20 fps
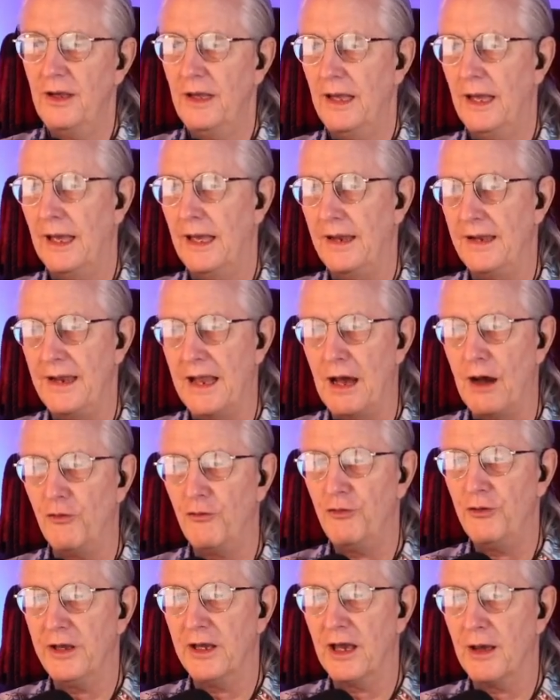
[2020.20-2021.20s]
And now
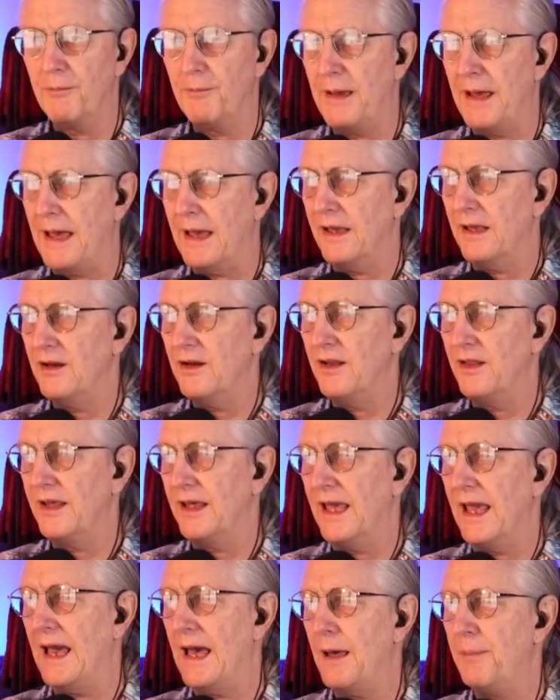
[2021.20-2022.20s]
if we come back into the
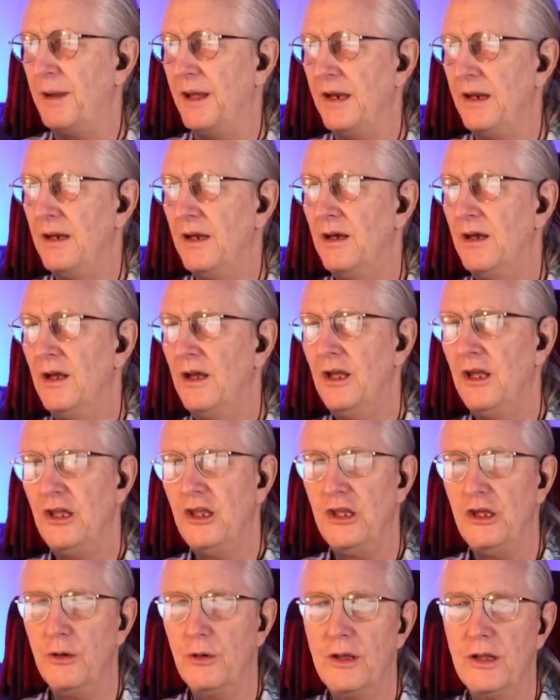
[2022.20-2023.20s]
cabin,
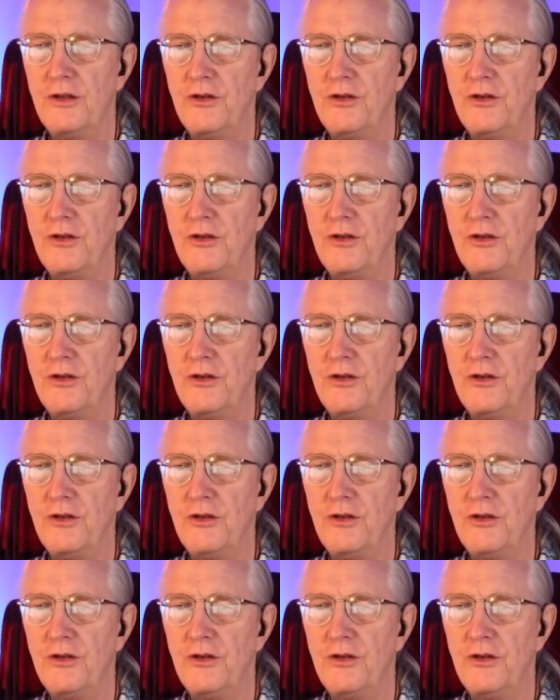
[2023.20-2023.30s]
you can